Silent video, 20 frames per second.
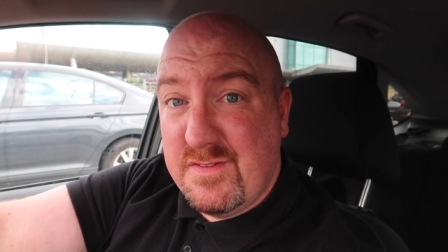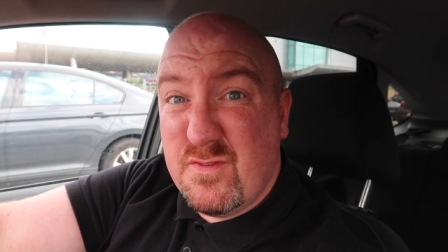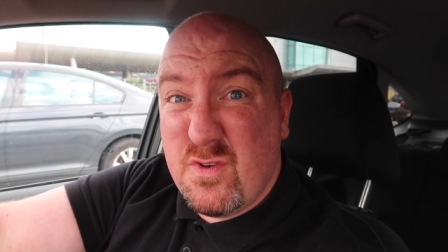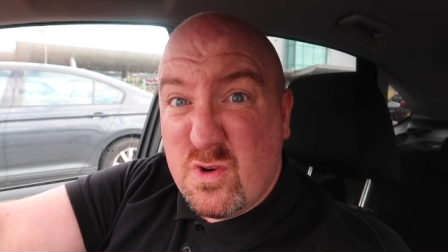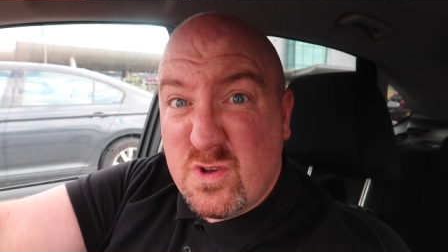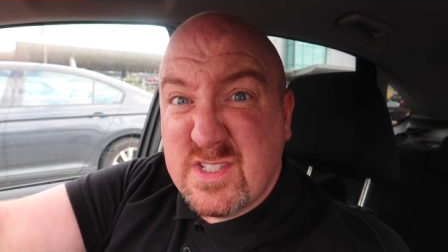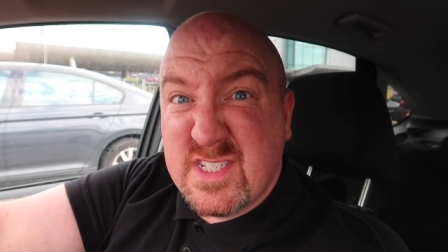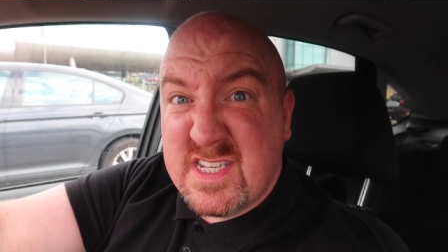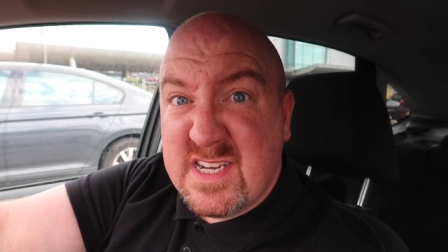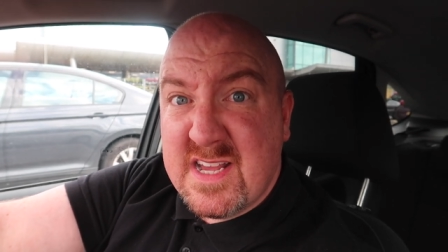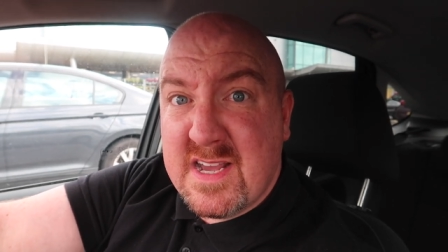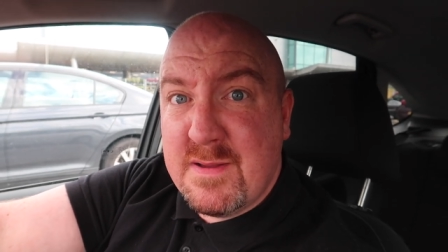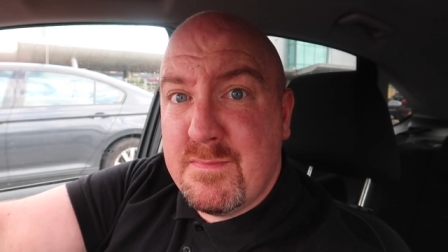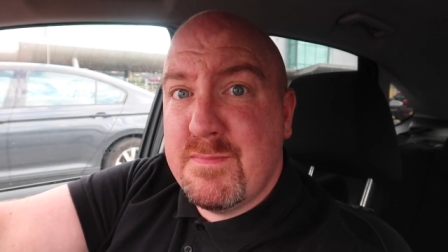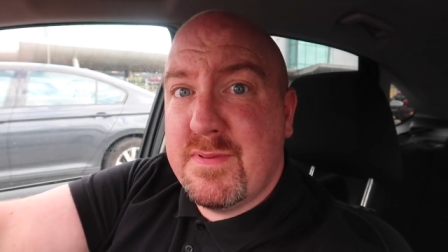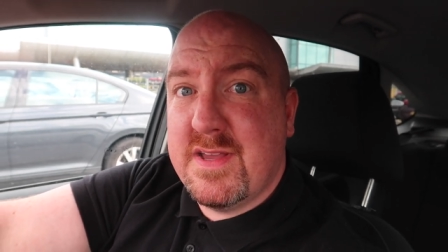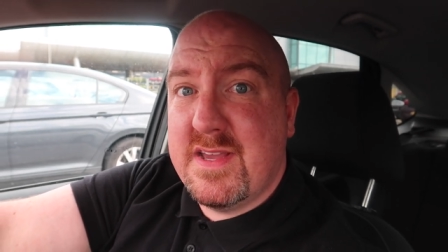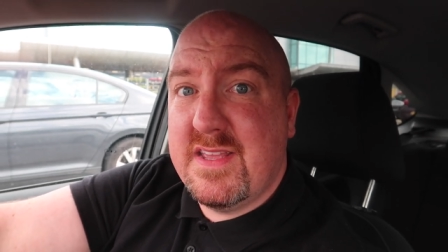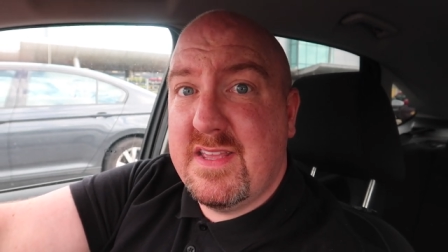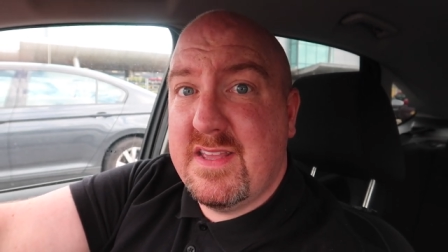
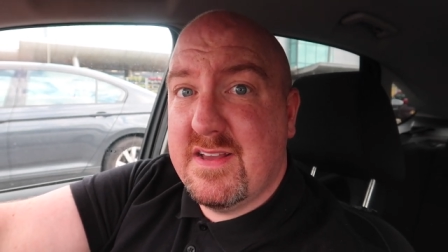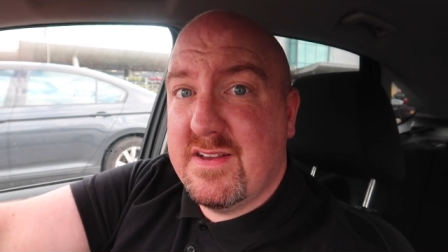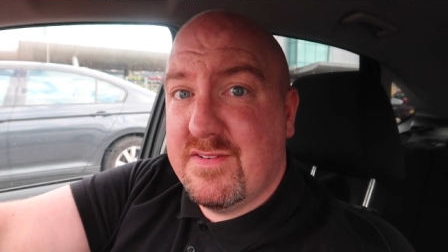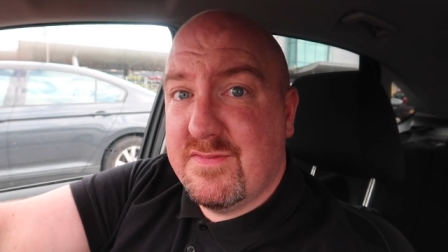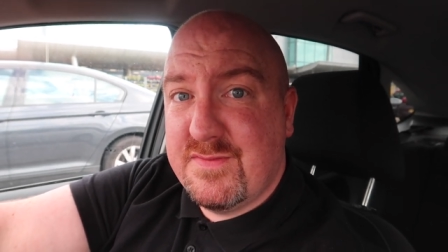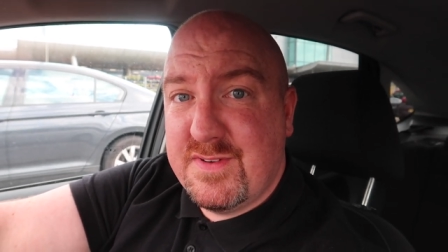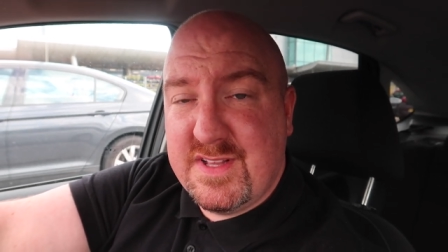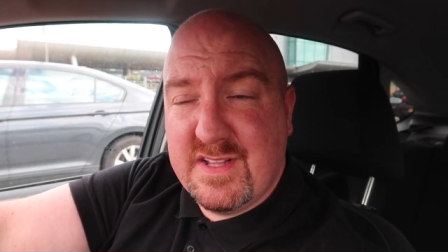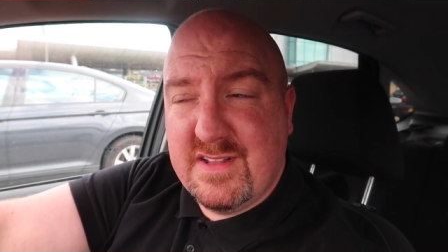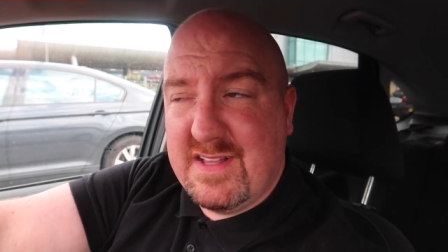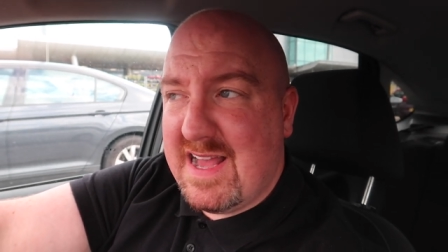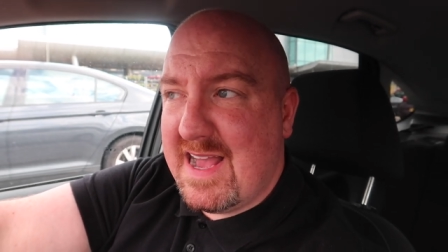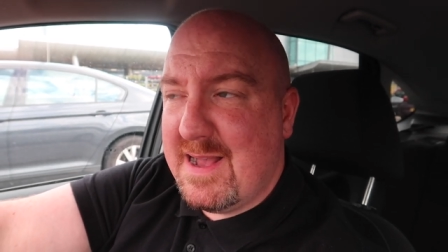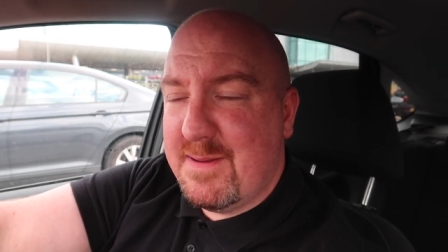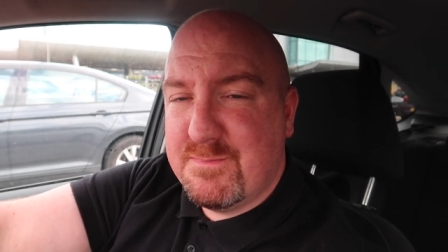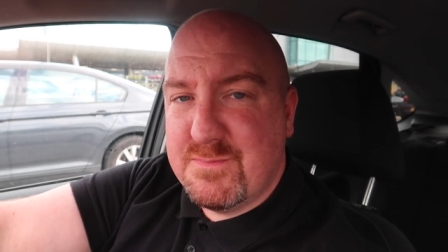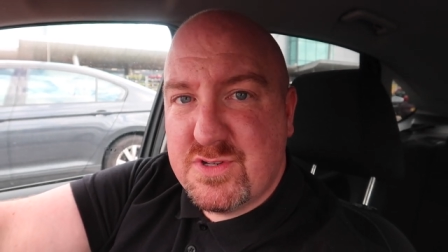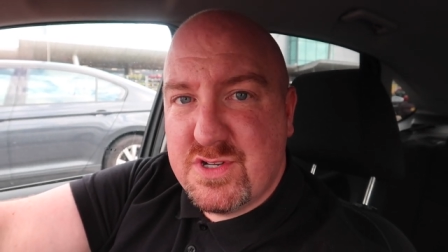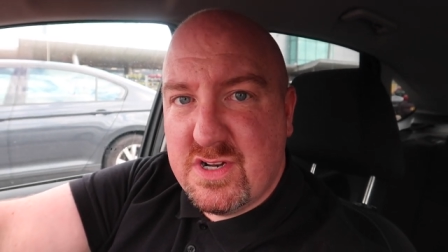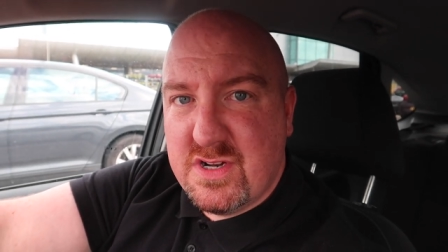49p. Feel
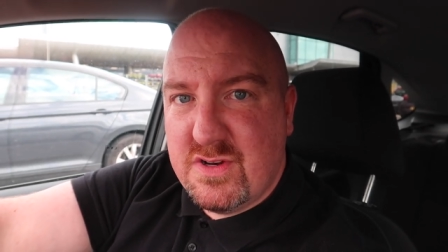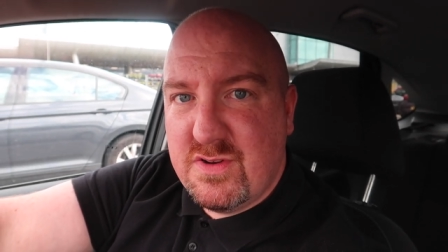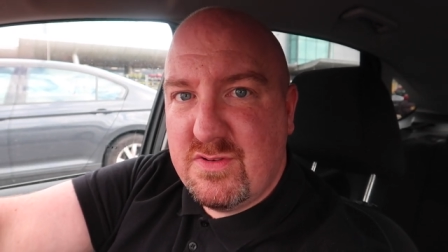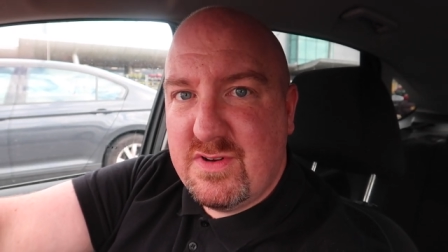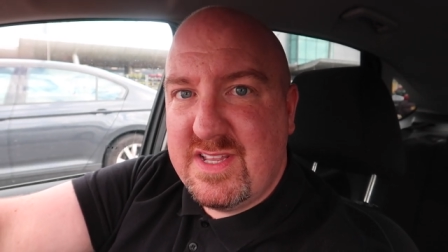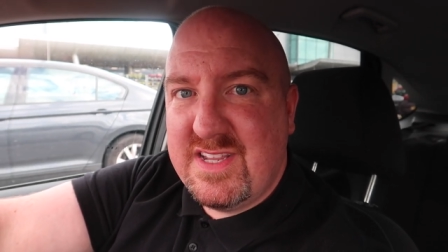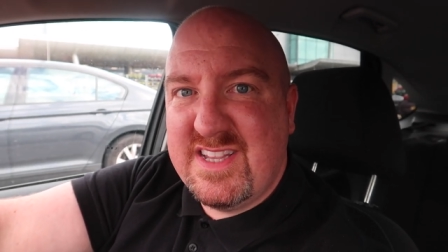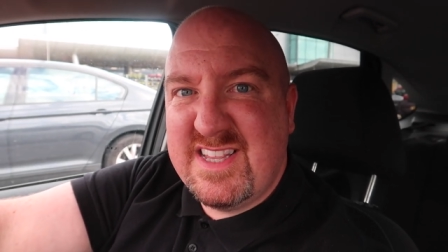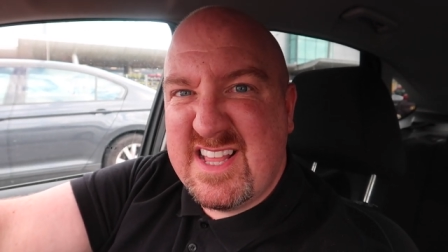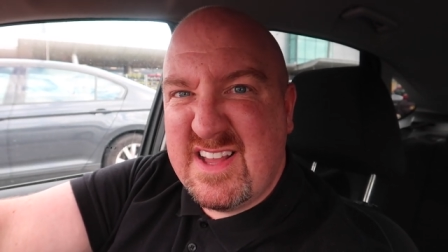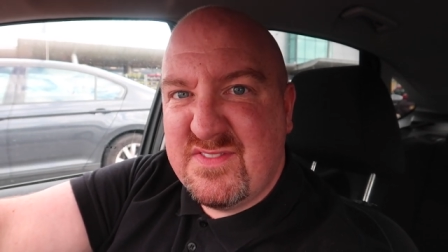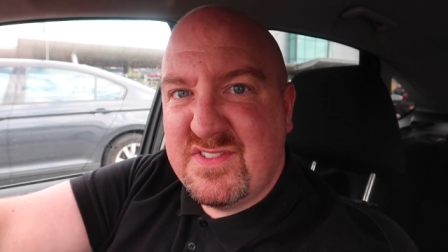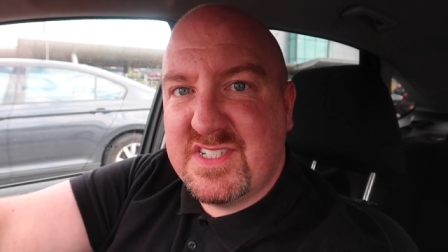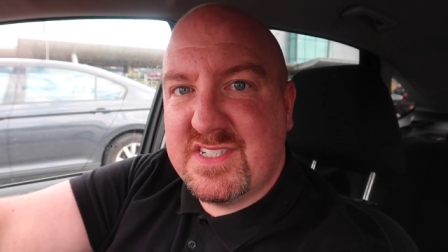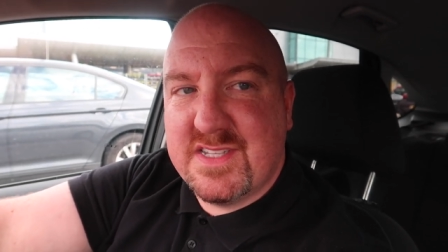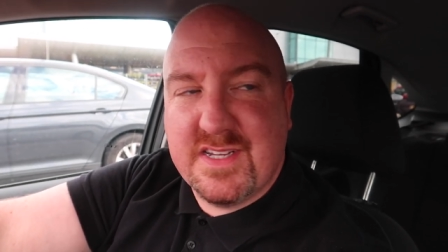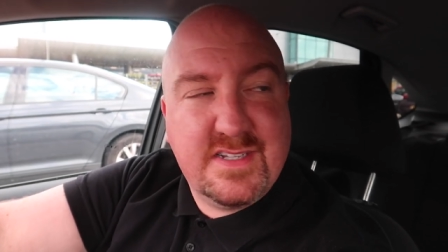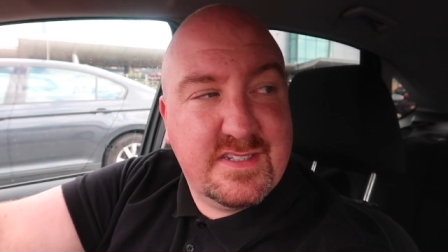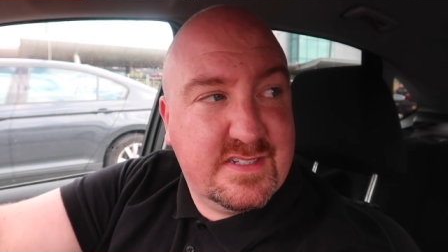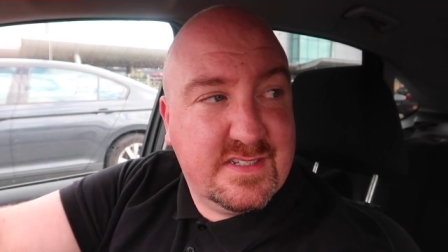absolutely
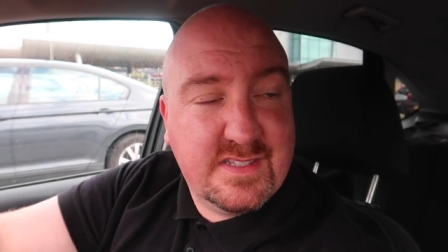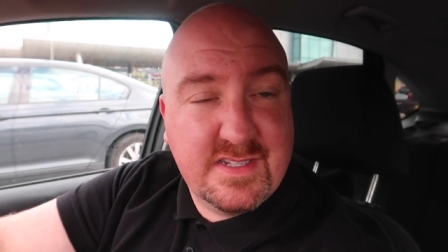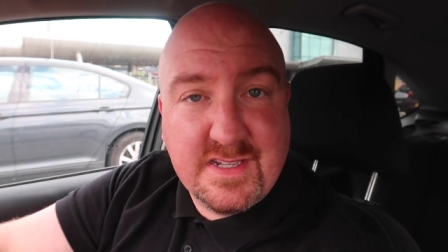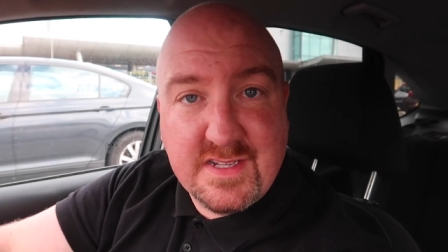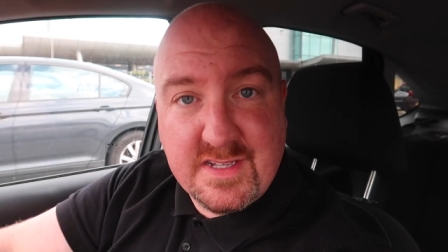devastated.